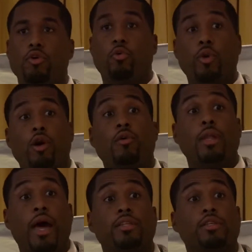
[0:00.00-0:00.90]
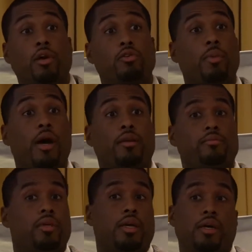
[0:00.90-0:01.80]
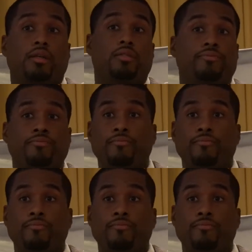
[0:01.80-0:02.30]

We owe a lot to Coach Matta because,